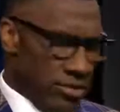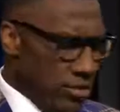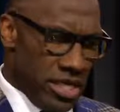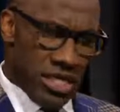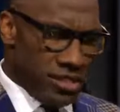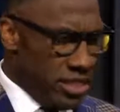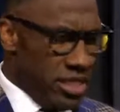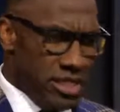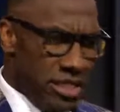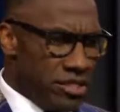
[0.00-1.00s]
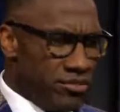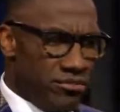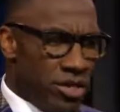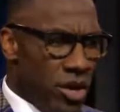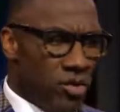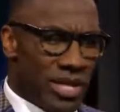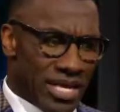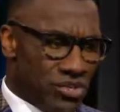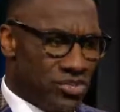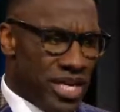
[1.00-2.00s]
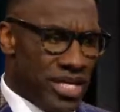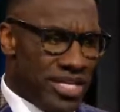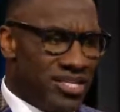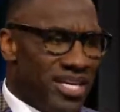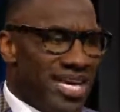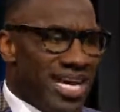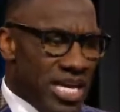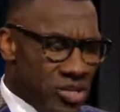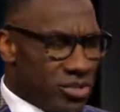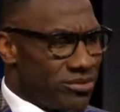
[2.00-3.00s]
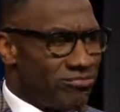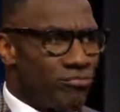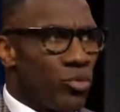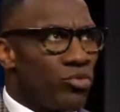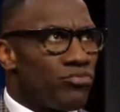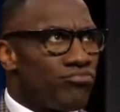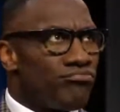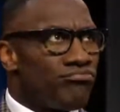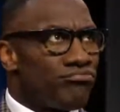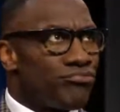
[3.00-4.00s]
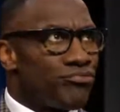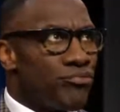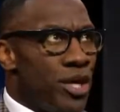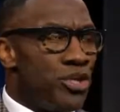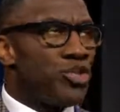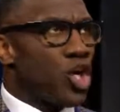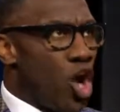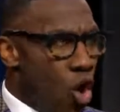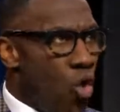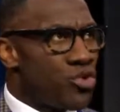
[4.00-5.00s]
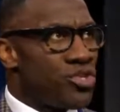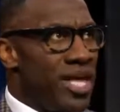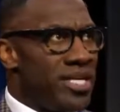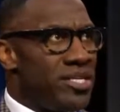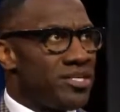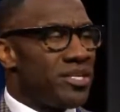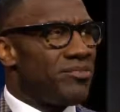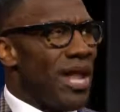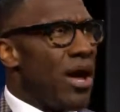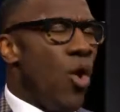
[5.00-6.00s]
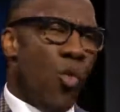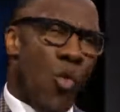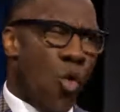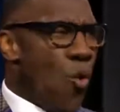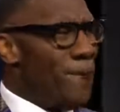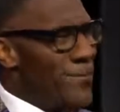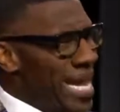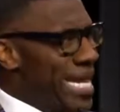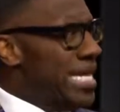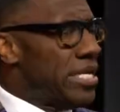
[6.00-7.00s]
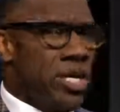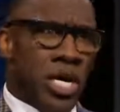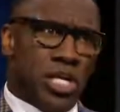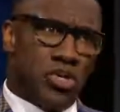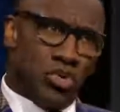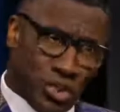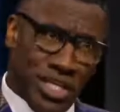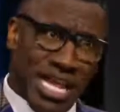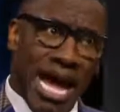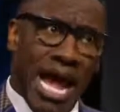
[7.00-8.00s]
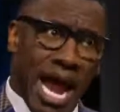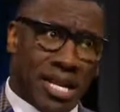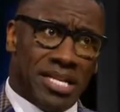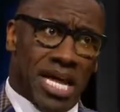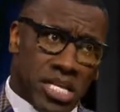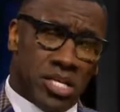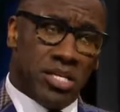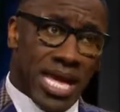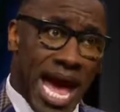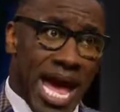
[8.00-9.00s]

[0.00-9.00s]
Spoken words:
He's like you said, he's a coach that doesn't be like, ooh, man, did you see that hire that they just got?